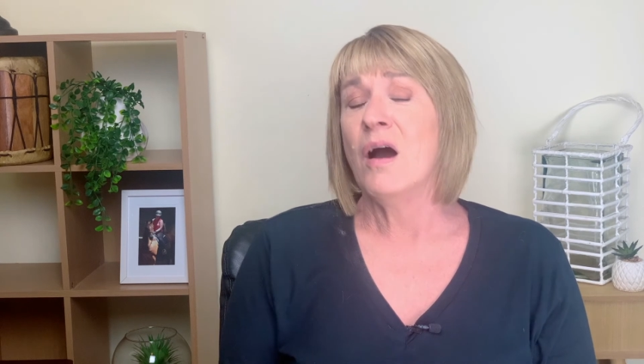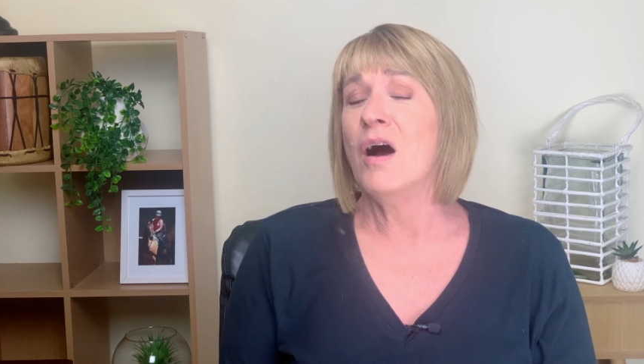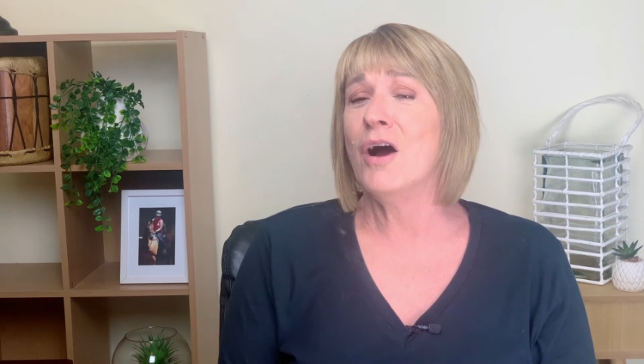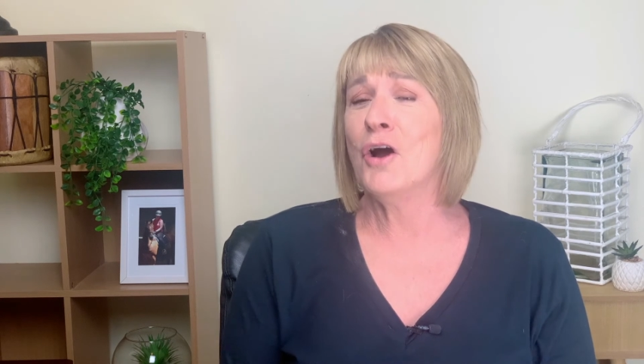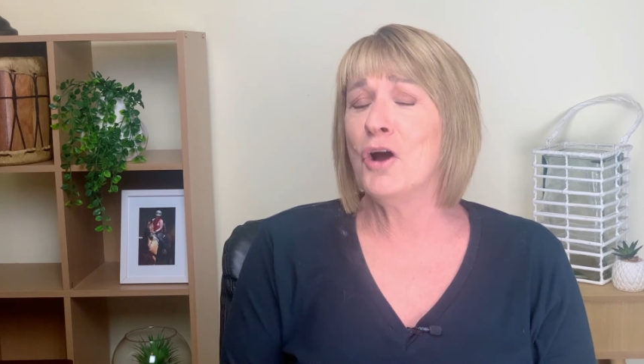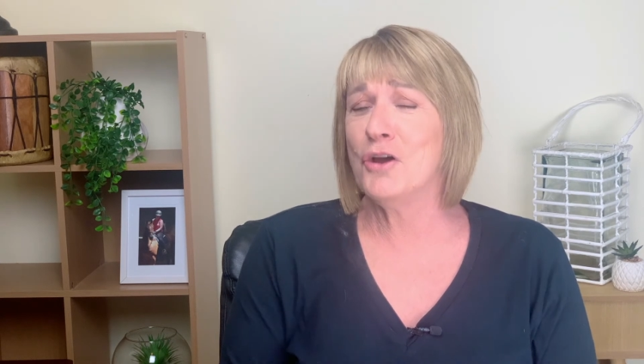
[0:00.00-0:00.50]

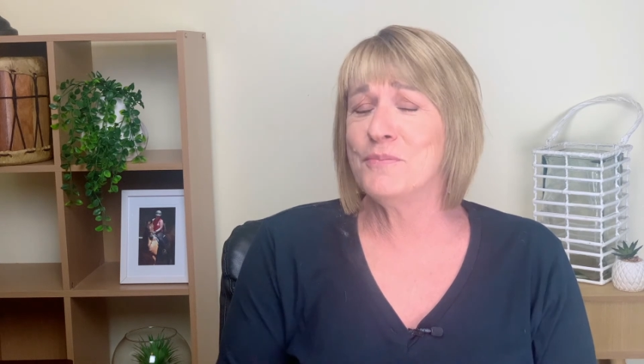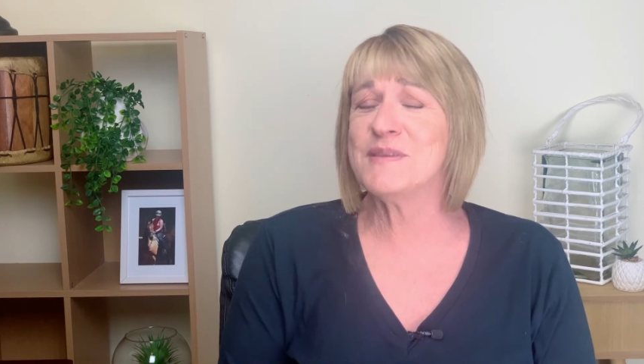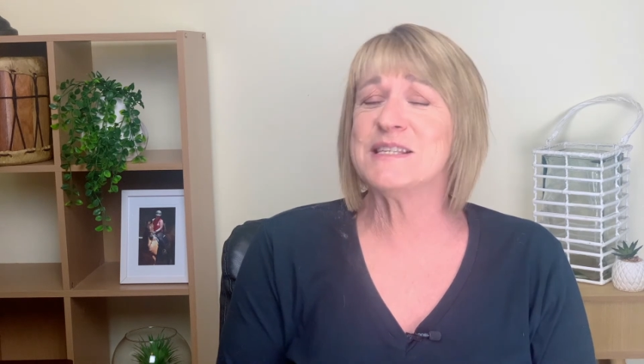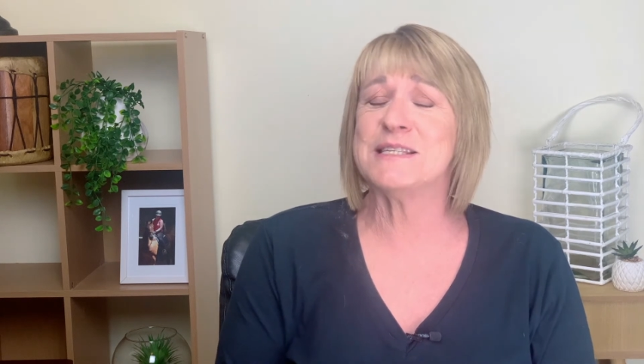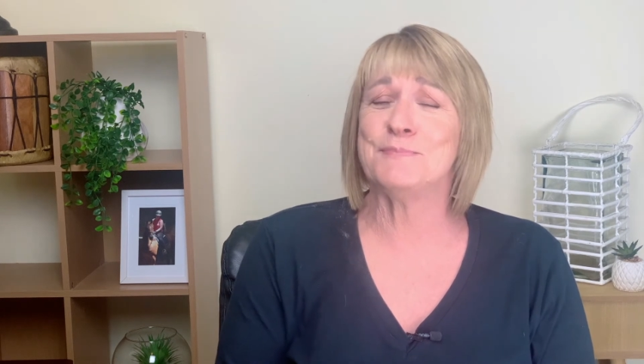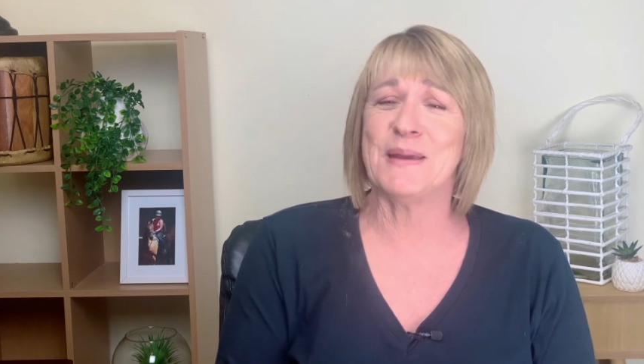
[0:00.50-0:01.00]
I hope
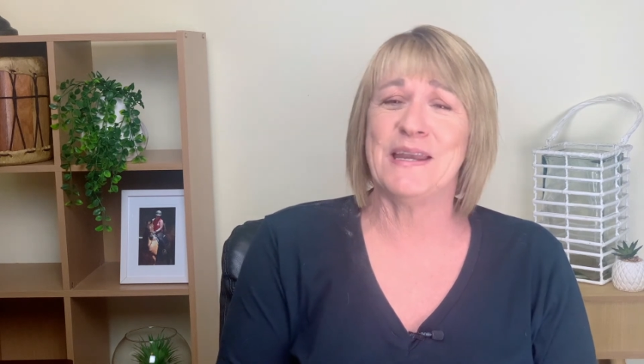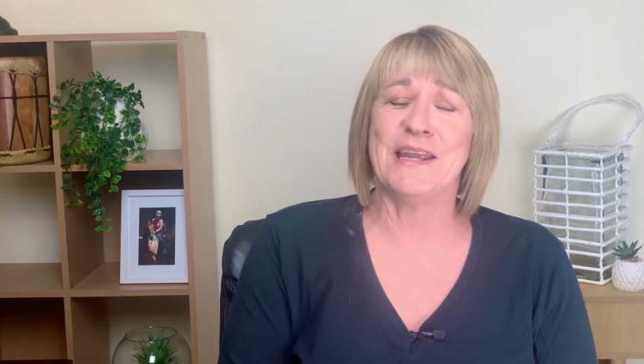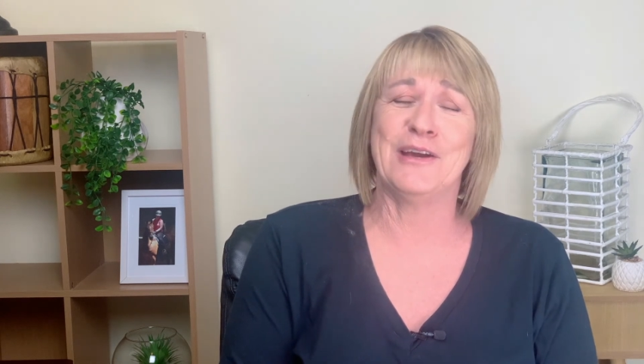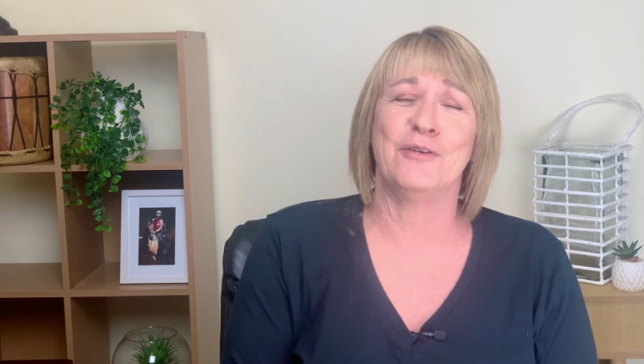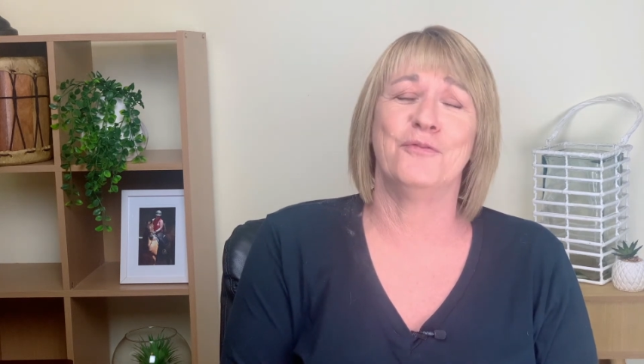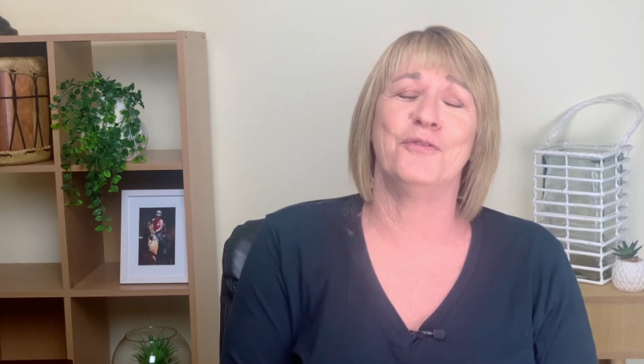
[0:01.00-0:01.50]
this has been
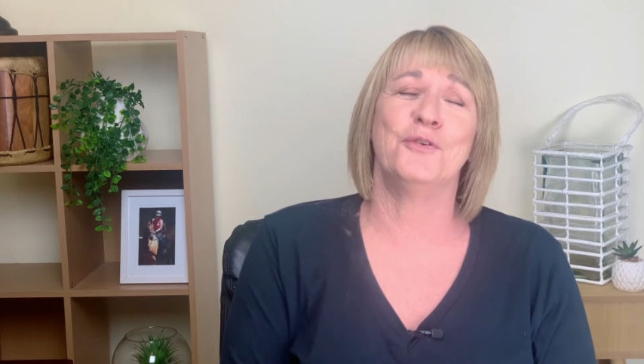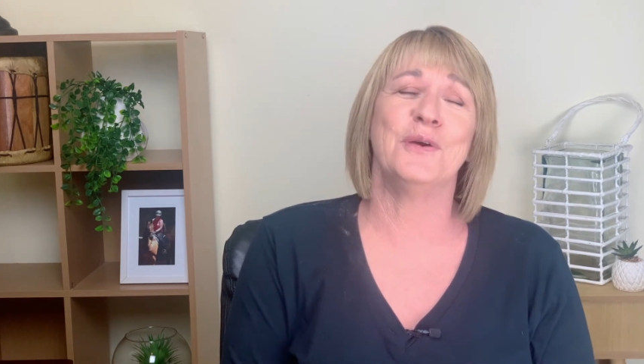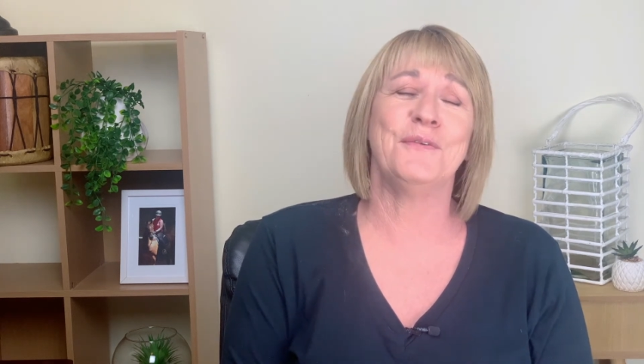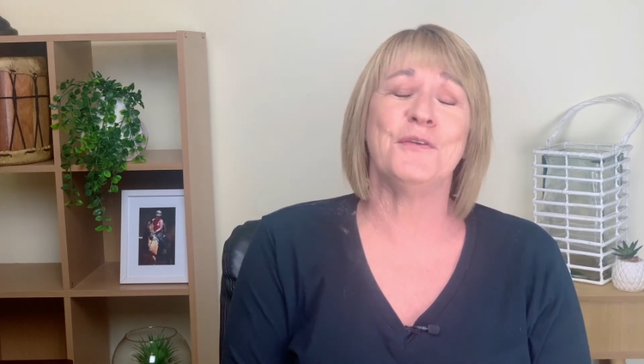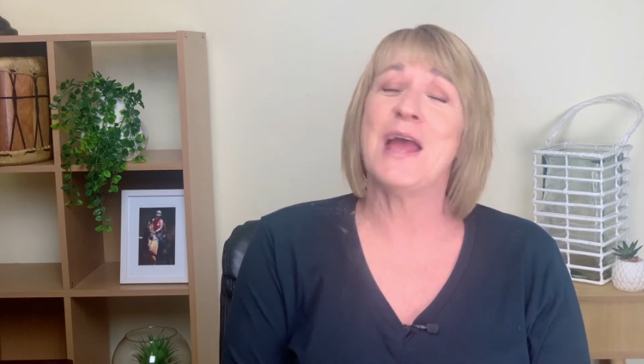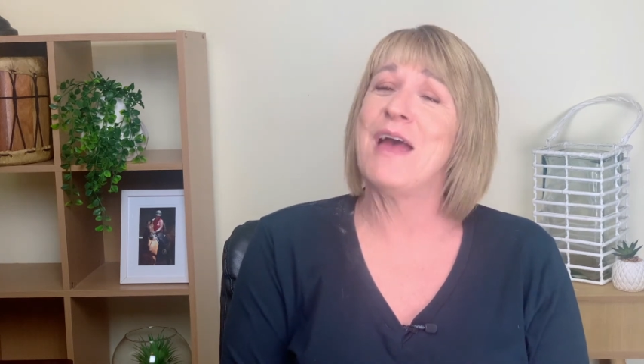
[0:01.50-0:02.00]
helpful.
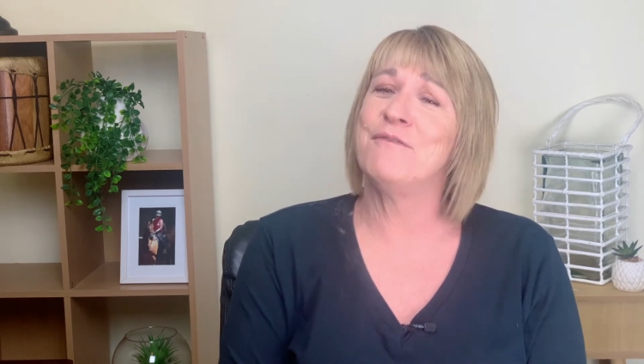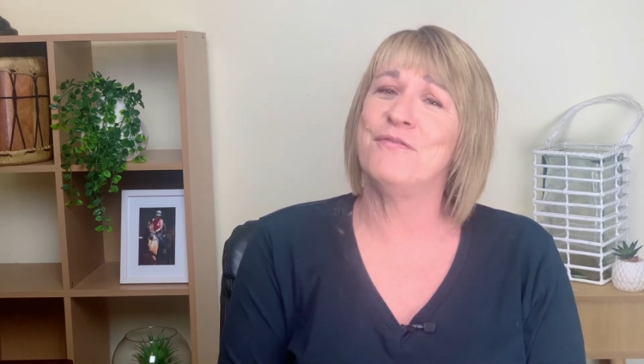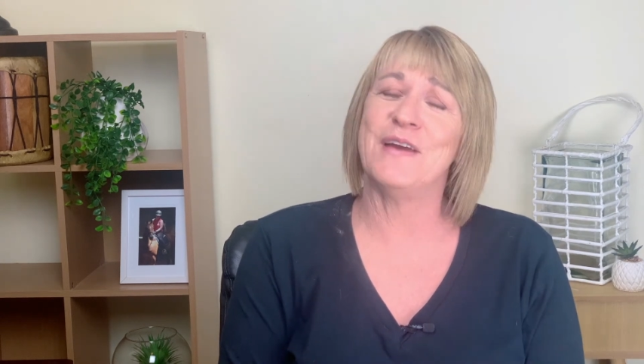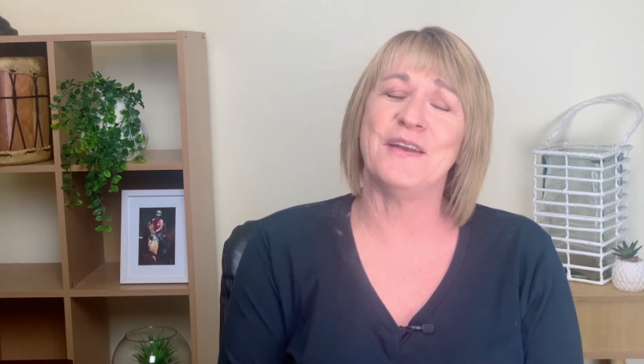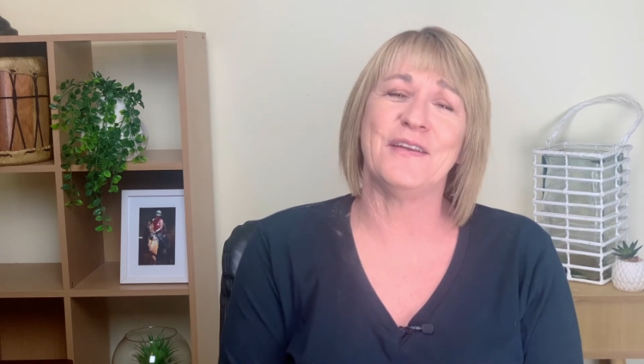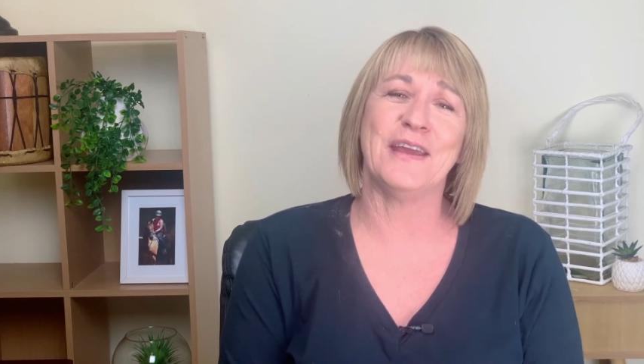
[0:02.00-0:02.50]
If you have found